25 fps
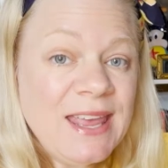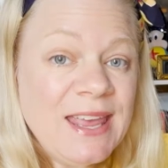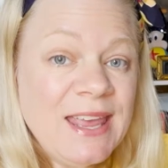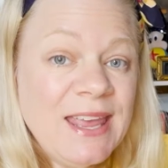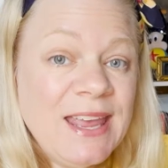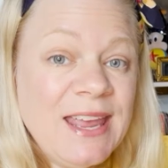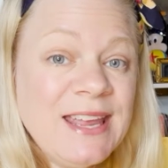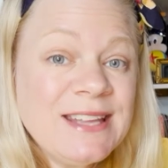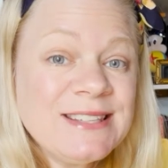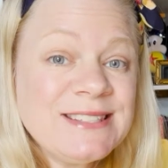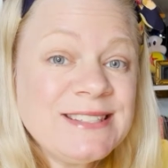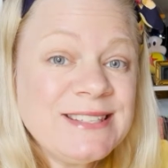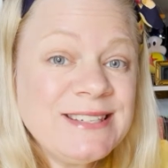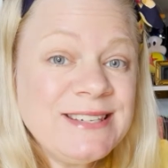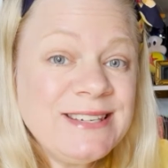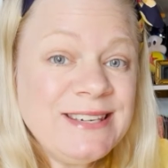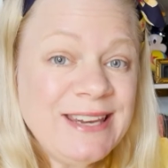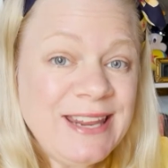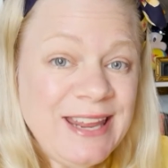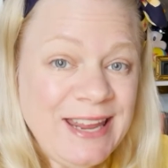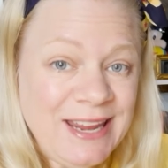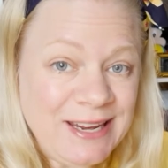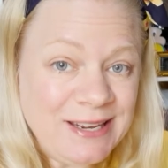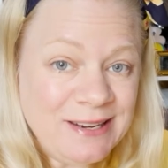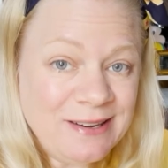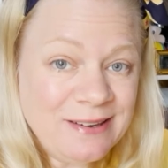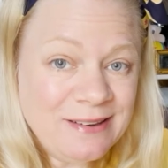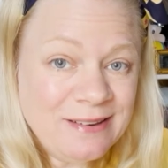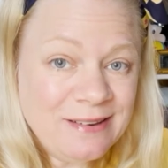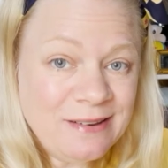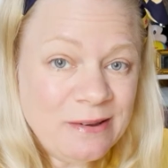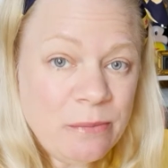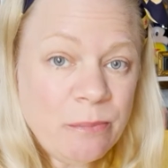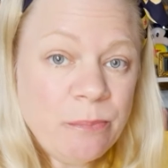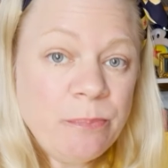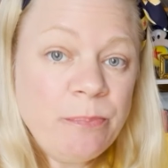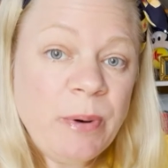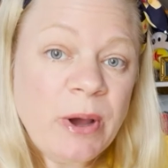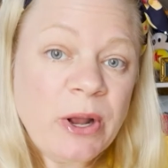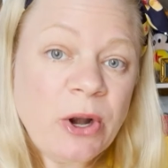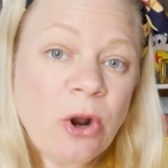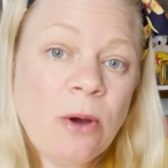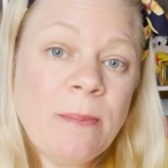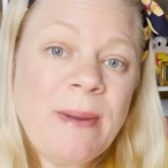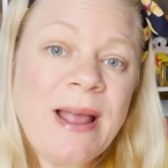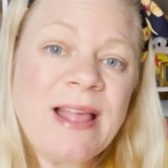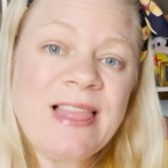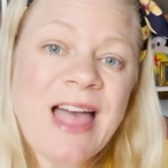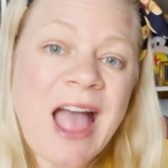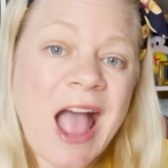It's neat, but
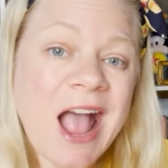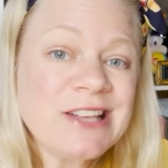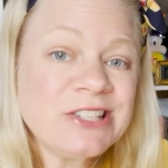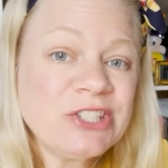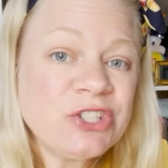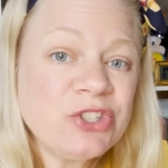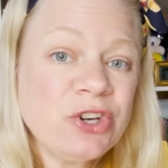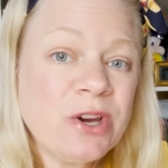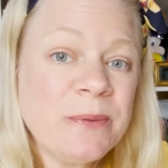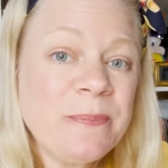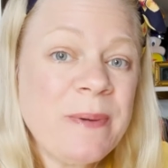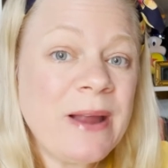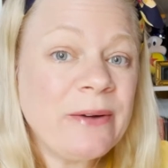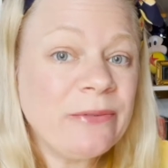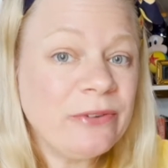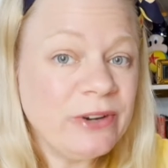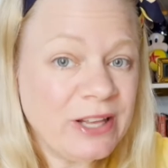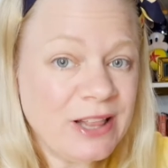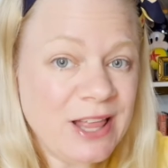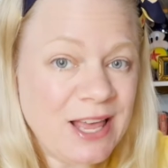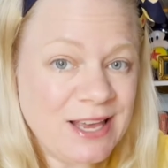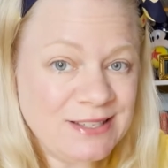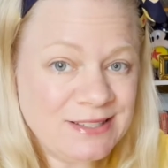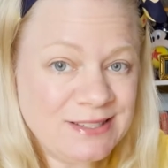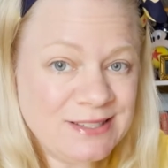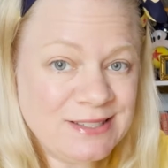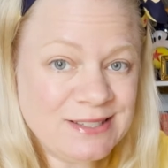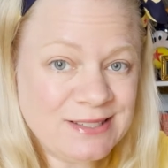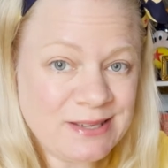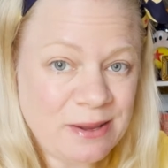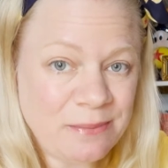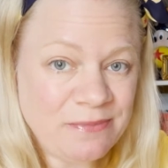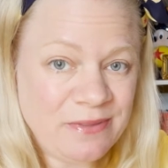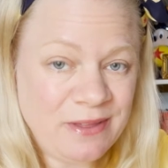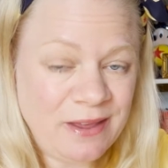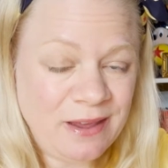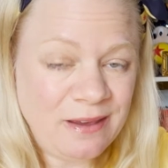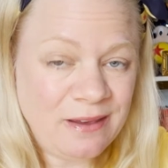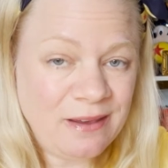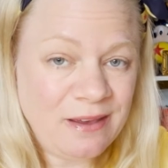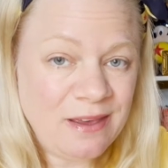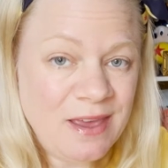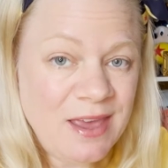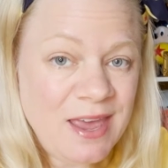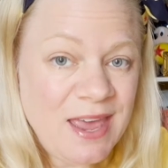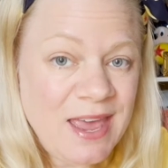on my last trip, I realized something.